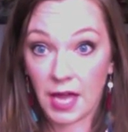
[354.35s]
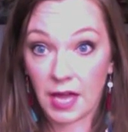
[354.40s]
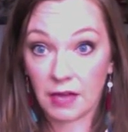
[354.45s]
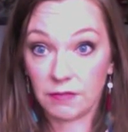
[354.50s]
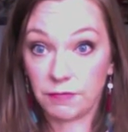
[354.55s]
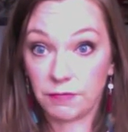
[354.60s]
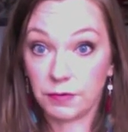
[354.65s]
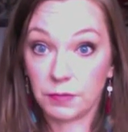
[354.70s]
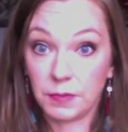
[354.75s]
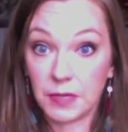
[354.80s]

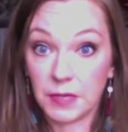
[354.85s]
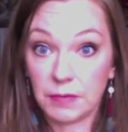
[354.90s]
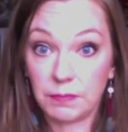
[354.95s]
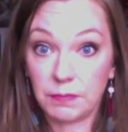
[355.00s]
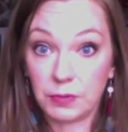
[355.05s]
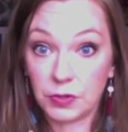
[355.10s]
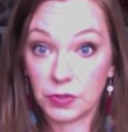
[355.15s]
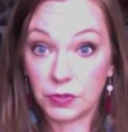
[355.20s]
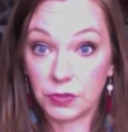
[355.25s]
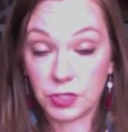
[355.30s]
and for
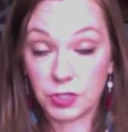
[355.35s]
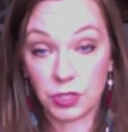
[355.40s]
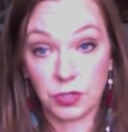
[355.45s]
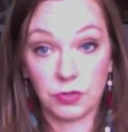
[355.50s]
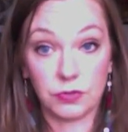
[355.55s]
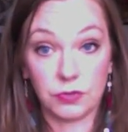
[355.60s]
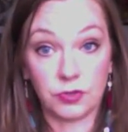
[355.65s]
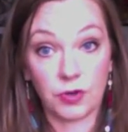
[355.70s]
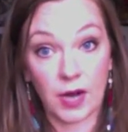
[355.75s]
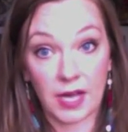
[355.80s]
people
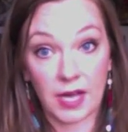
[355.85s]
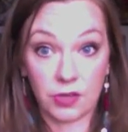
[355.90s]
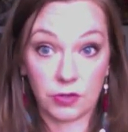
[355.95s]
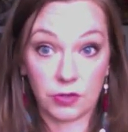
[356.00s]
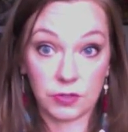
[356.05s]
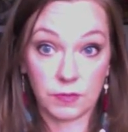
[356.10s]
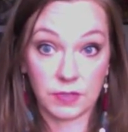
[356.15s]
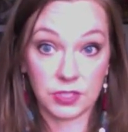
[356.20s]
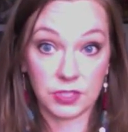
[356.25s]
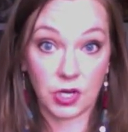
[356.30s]
to try
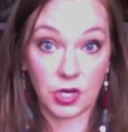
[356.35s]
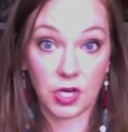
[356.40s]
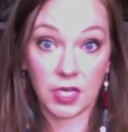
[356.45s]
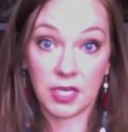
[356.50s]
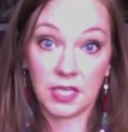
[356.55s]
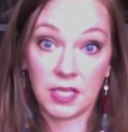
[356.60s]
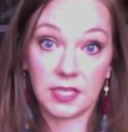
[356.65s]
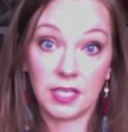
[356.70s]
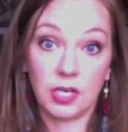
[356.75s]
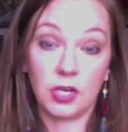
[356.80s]
those ones
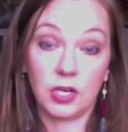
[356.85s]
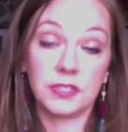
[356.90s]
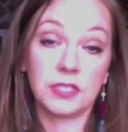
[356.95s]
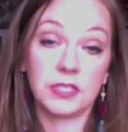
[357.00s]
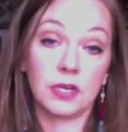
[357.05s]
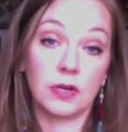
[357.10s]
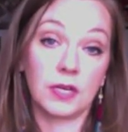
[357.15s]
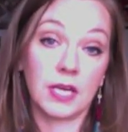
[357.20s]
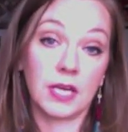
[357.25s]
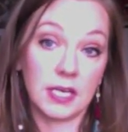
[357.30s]
on and then
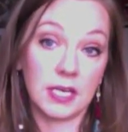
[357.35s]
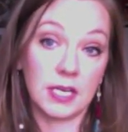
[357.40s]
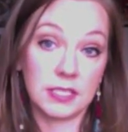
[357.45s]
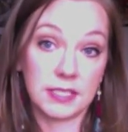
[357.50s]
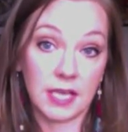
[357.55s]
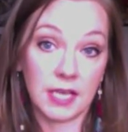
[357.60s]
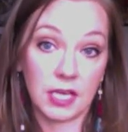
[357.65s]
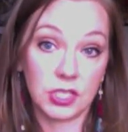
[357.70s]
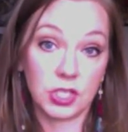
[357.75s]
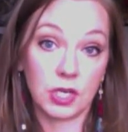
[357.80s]
also get
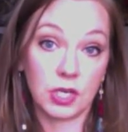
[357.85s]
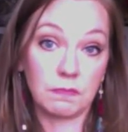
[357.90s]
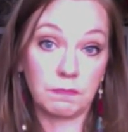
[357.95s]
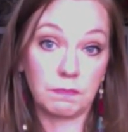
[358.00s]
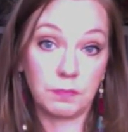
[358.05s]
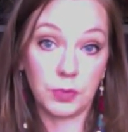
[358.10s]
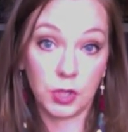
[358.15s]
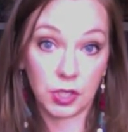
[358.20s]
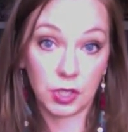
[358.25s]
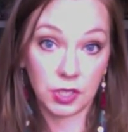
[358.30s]
in touch
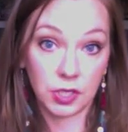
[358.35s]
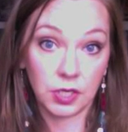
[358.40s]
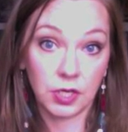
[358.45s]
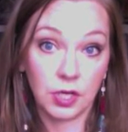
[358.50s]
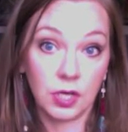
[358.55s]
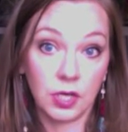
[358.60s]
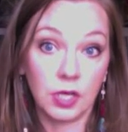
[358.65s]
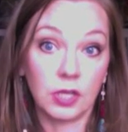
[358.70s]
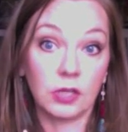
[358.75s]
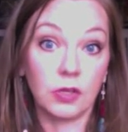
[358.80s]
and book
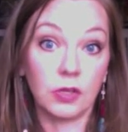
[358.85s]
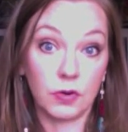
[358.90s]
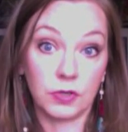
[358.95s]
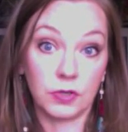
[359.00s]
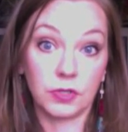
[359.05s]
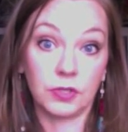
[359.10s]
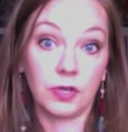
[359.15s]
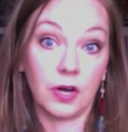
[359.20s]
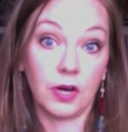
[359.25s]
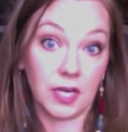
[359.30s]

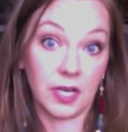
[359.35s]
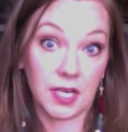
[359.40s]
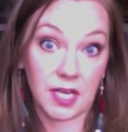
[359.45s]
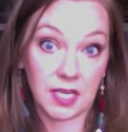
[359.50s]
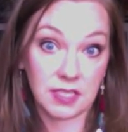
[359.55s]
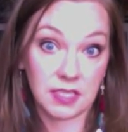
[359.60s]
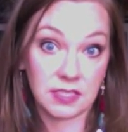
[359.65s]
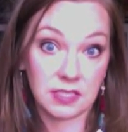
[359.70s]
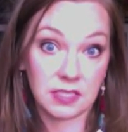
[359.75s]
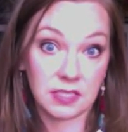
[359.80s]
local
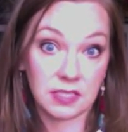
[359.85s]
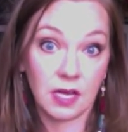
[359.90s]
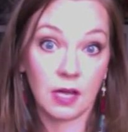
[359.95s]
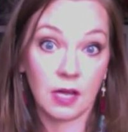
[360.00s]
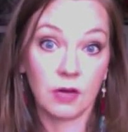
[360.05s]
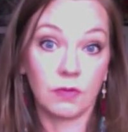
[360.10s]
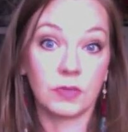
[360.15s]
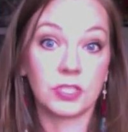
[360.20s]
artists,